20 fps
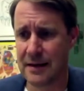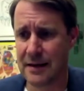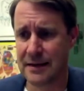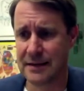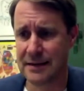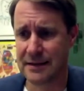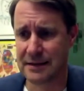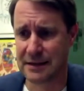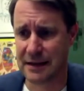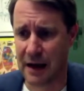
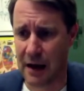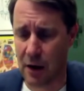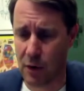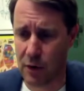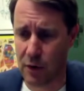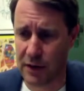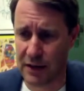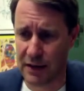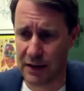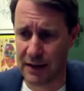
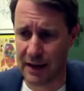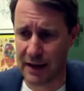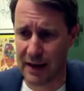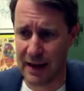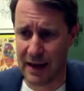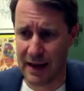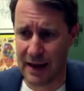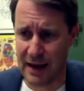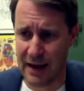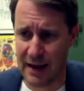Saudi
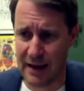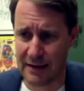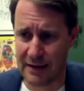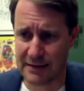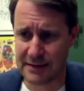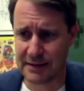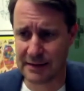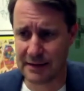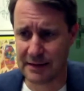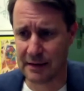
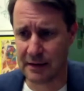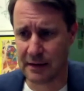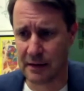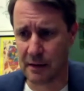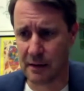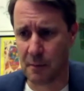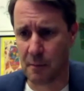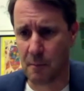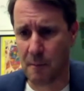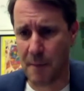as
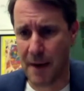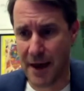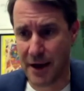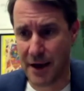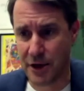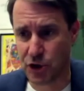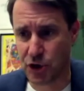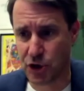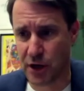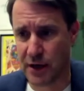a
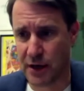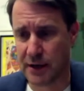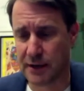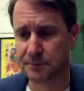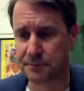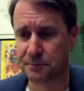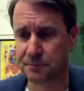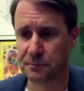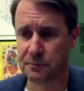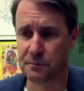
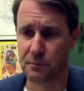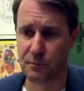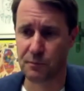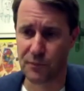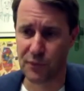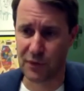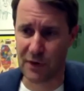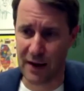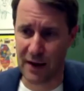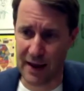major
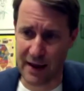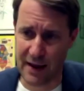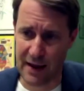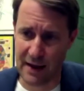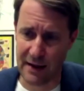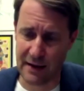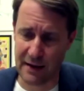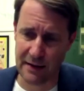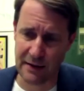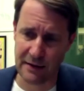
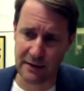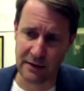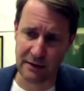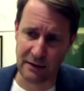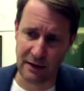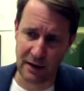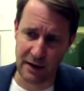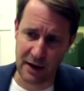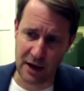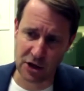player in
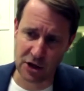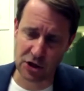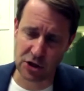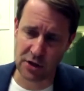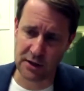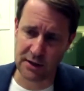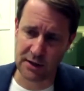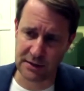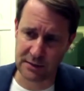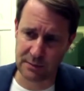
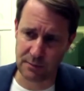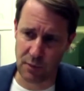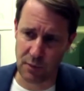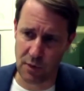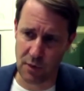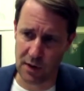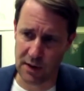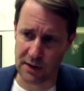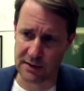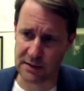international
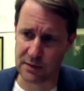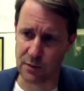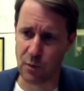sports.